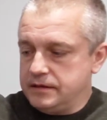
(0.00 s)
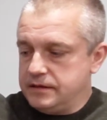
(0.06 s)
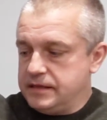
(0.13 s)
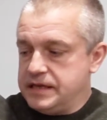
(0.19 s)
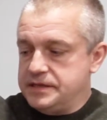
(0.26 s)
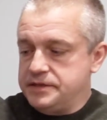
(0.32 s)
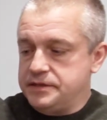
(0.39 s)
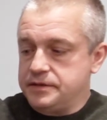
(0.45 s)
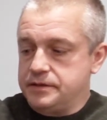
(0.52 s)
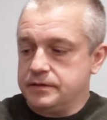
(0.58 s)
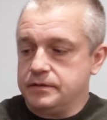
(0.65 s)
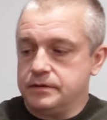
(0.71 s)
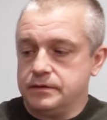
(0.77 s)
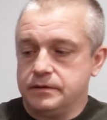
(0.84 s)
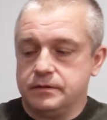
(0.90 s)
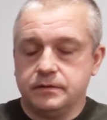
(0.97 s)
This,
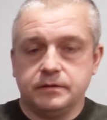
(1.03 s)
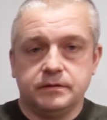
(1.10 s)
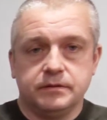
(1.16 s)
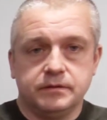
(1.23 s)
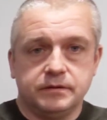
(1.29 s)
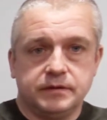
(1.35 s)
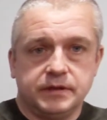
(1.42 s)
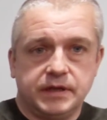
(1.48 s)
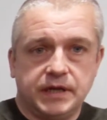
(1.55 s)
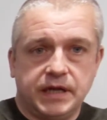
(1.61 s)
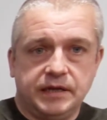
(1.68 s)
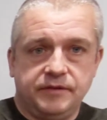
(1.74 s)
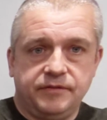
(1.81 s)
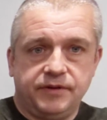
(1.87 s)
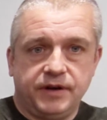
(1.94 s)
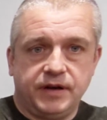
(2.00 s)
the
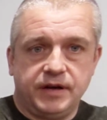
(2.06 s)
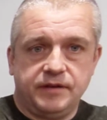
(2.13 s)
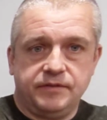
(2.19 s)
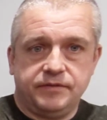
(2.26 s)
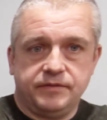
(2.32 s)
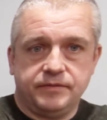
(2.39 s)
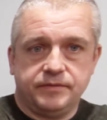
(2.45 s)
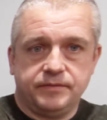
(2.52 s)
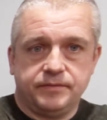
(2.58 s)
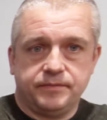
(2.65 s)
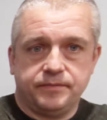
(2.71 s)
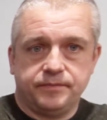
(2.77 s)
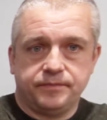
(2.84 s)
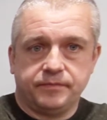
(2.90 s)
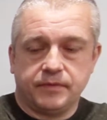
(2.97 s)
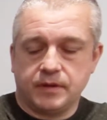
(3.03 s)
95,
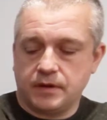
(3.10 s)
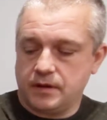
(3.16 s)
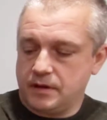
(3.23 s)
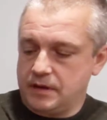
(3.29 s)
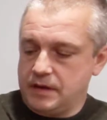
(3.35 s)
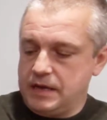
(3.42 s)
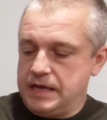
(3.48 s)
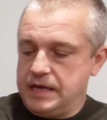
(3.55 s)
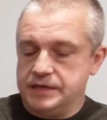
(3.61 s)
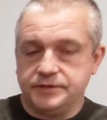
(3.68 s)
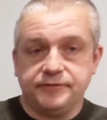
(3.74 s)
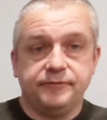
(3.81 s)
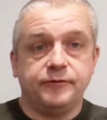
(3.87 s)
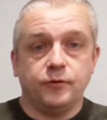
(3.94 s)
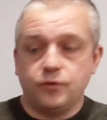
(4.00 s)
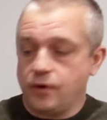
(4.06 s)
is
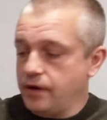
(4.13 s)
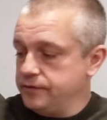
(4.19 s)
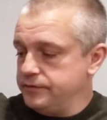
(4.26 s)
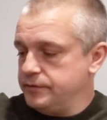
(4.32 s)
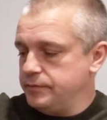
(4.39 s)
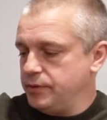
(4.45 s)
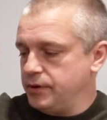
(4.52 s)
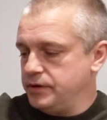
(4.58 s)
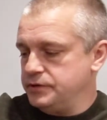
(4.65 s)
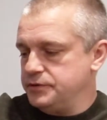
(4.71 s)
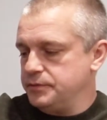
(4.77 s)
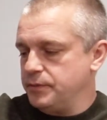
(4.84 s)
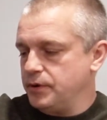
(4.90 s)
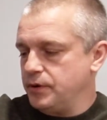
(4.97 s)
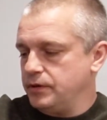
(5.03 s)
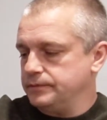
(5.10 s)
£400 a
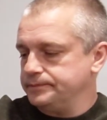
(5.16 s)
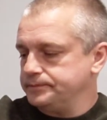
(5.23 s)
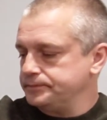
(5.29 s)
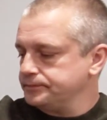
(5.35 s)
bottle.